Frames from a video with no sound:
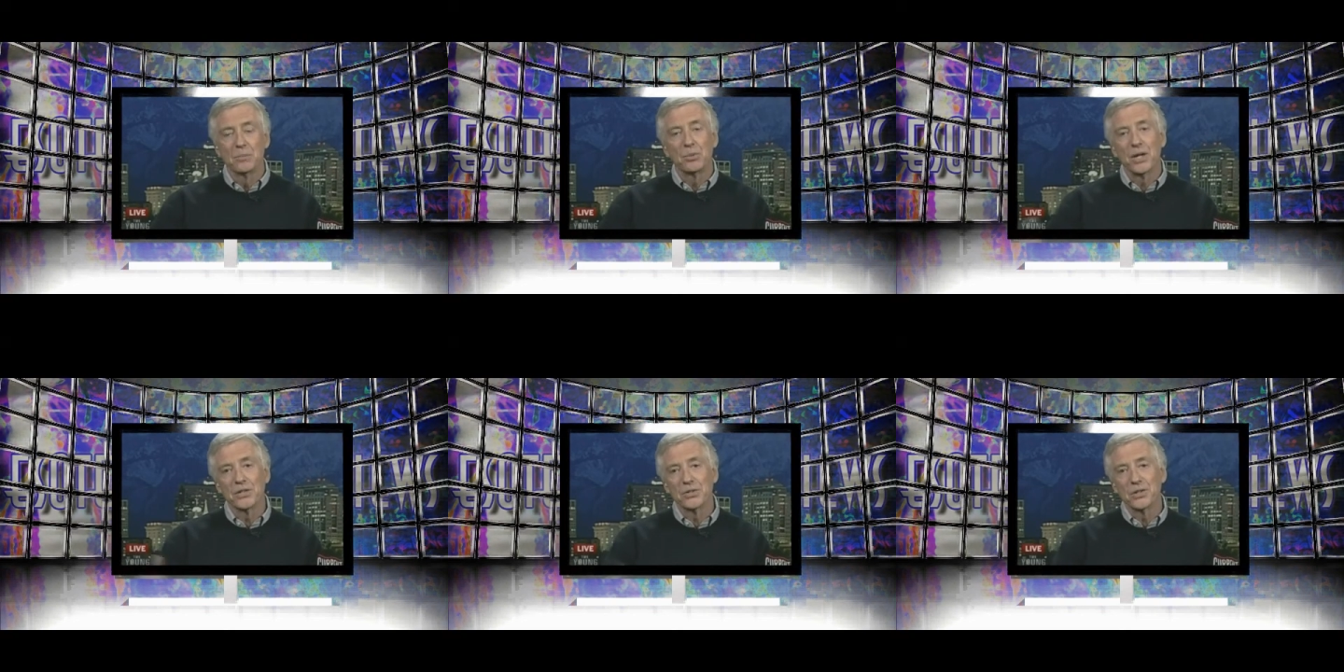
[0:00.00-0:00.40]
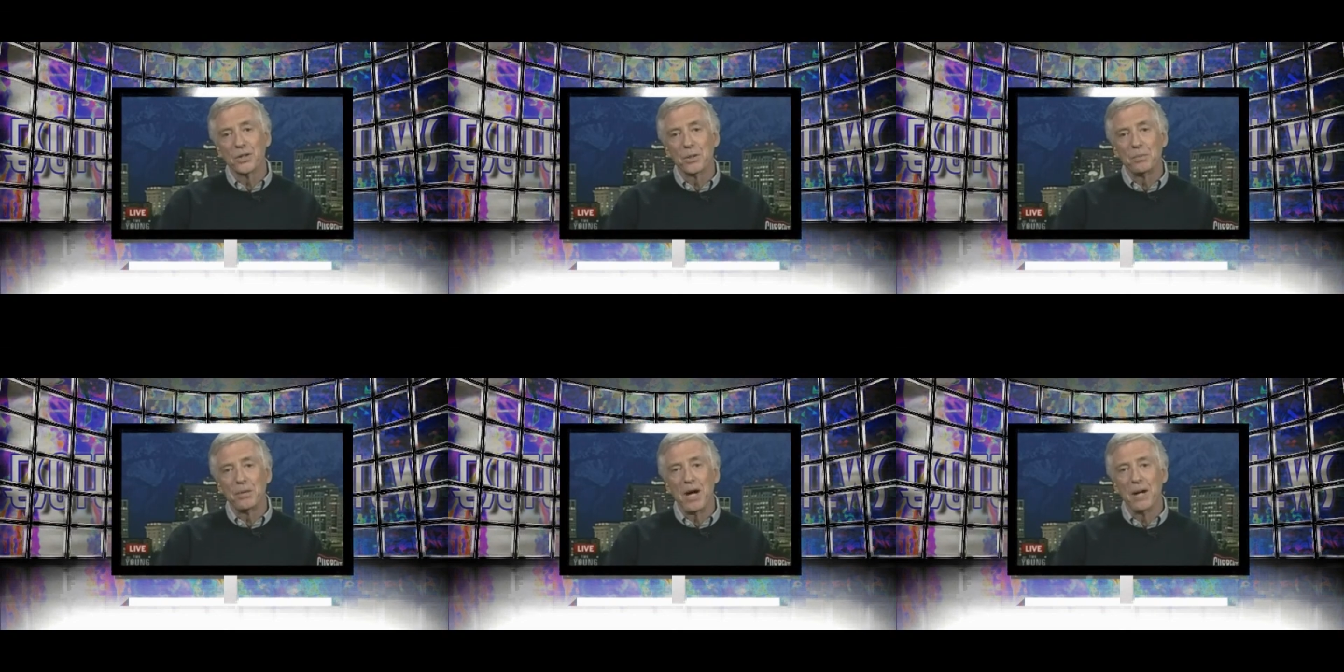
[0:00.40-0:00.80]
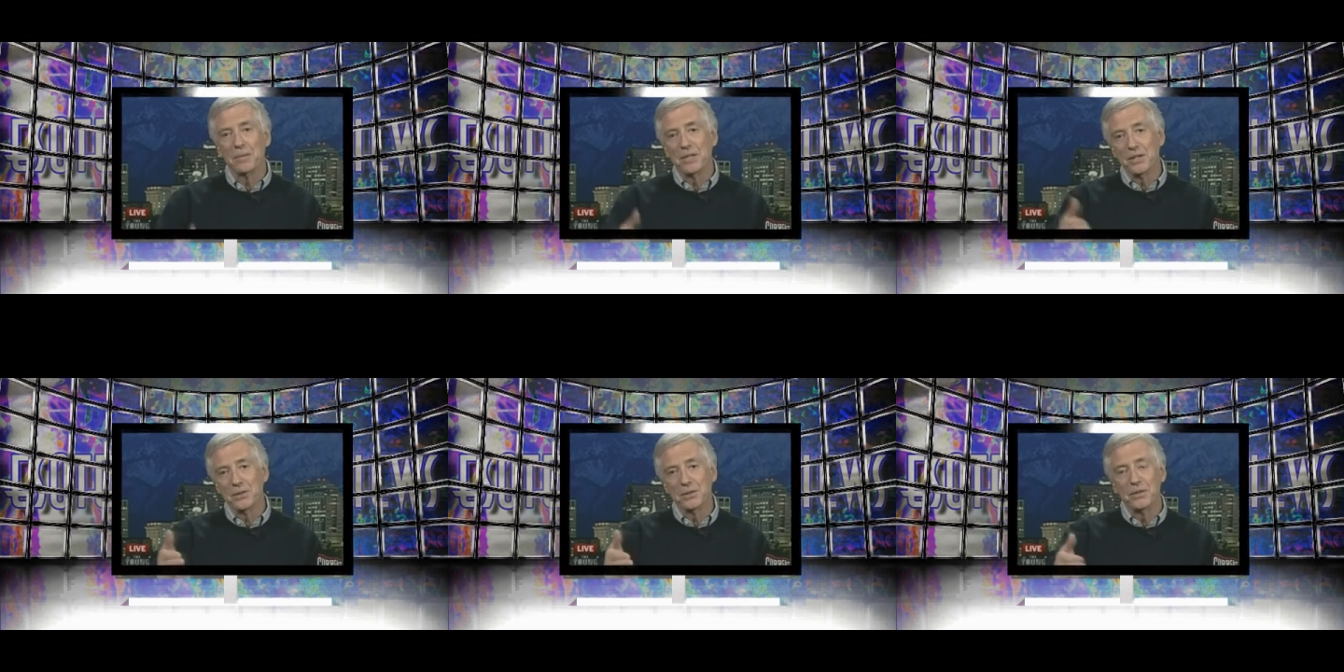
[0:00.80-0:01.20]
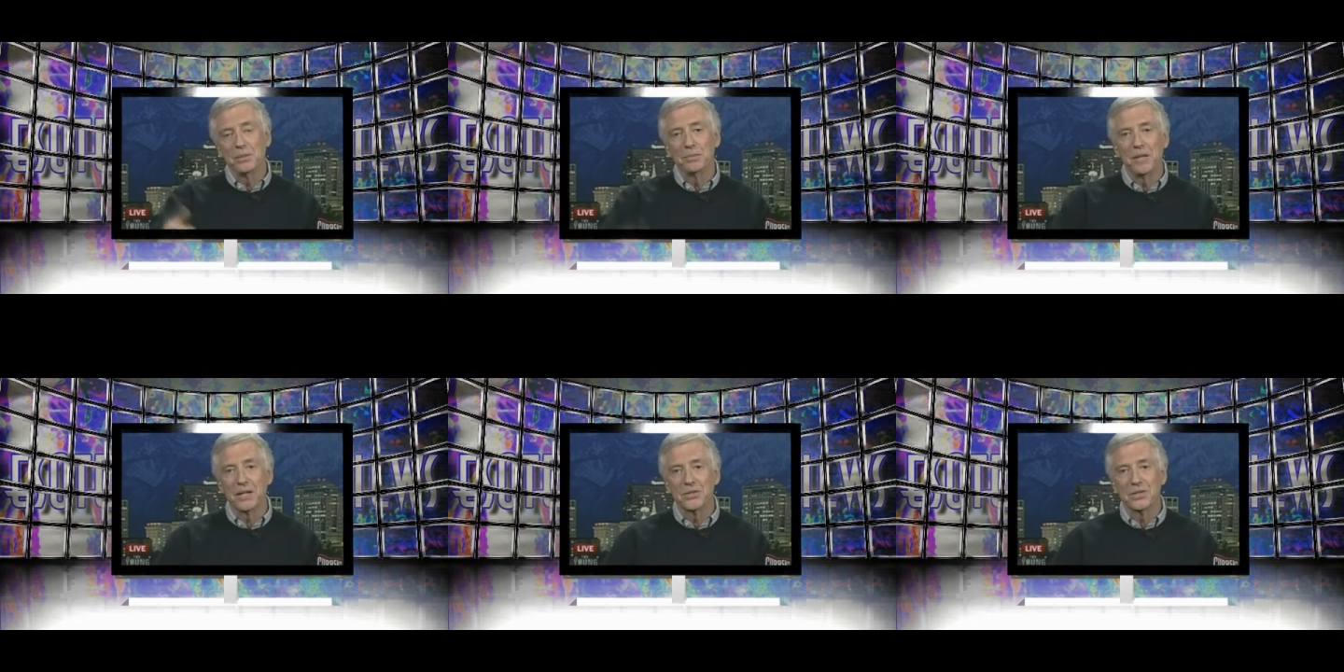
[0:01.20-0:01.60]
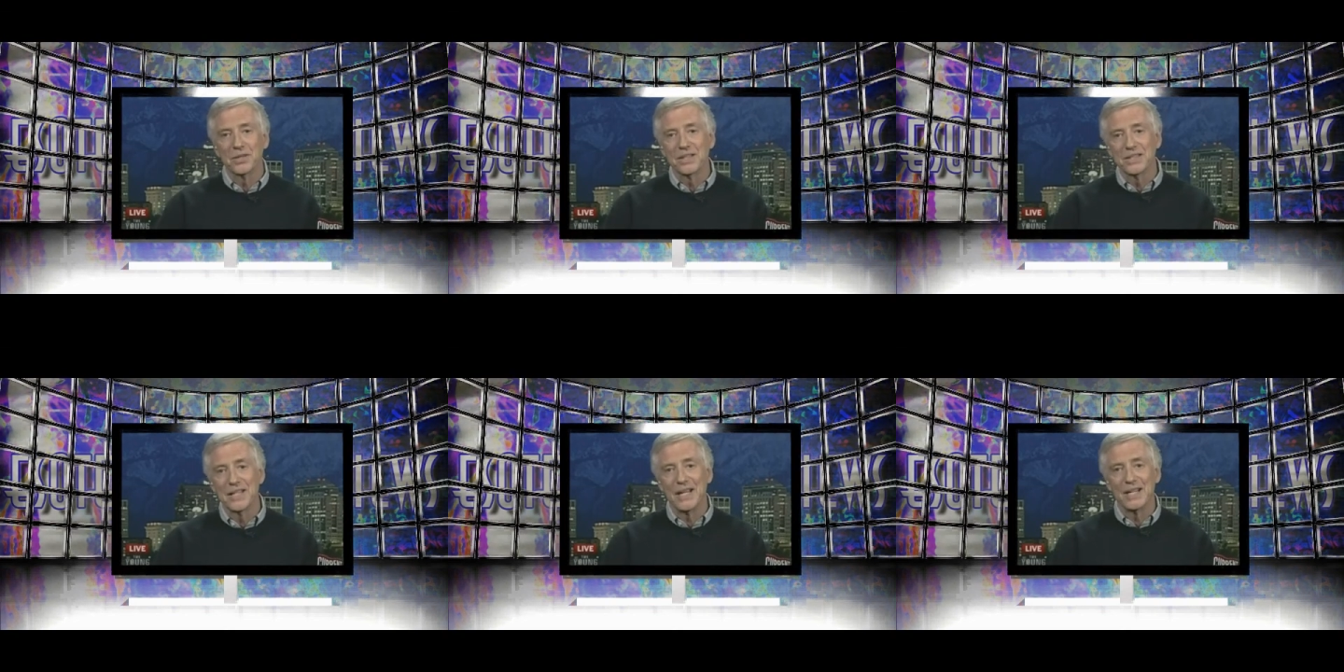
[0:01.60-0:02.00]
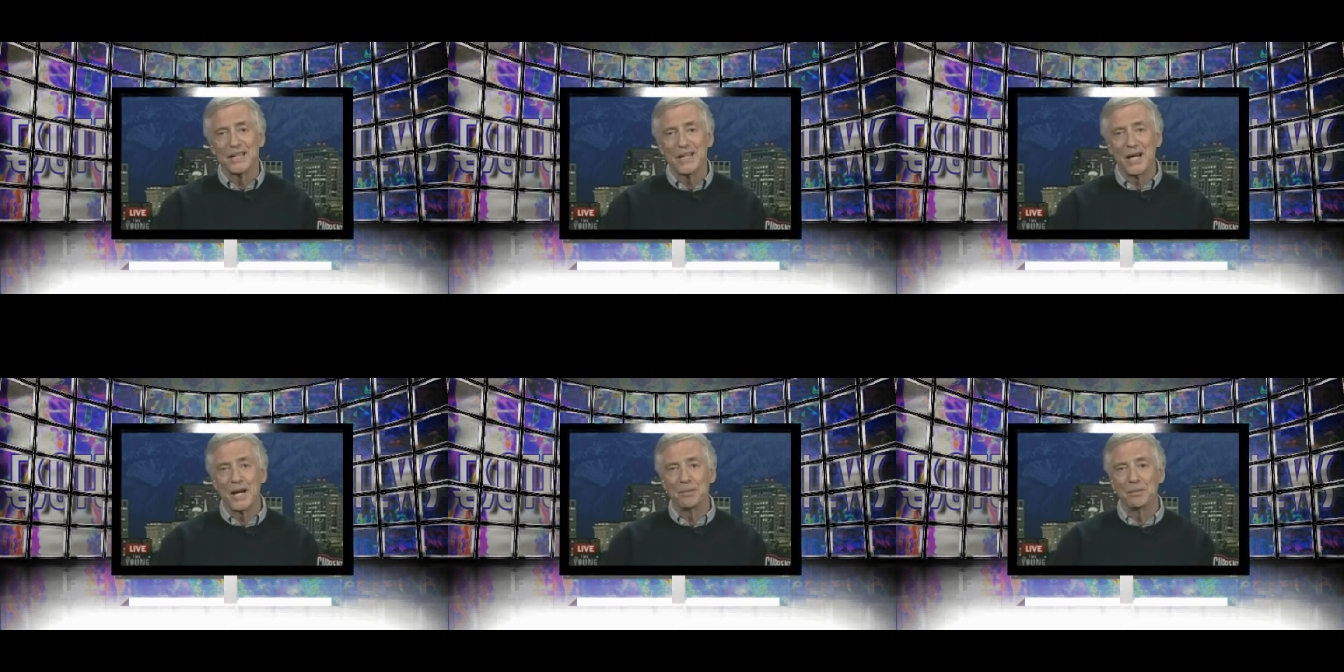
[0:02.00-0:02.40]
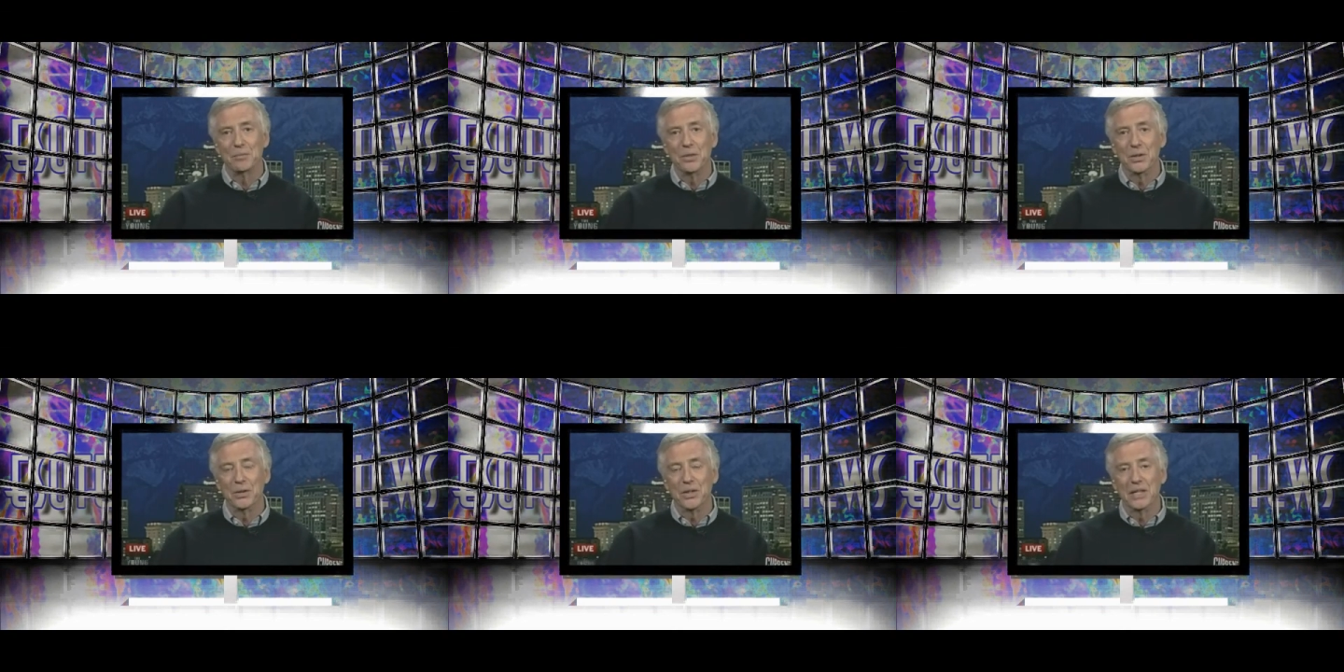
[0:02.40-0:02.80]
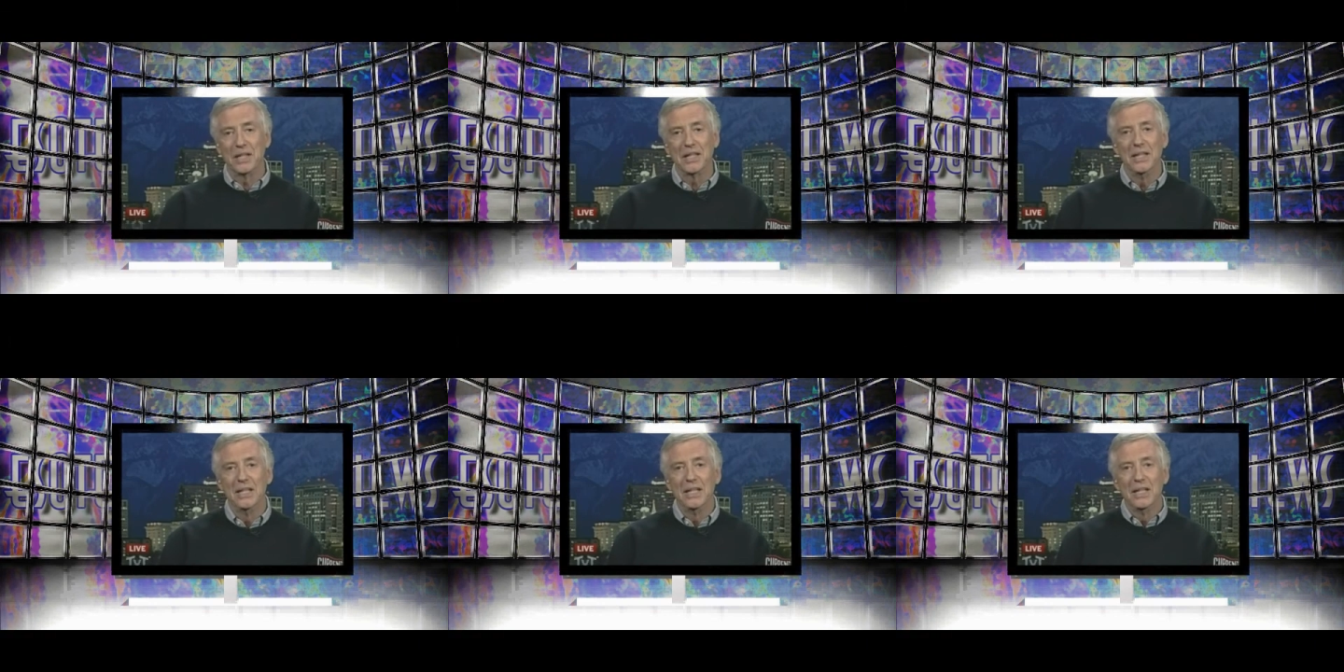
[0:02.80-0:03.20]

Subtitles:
President Obama, you mentioned the telecom immunity.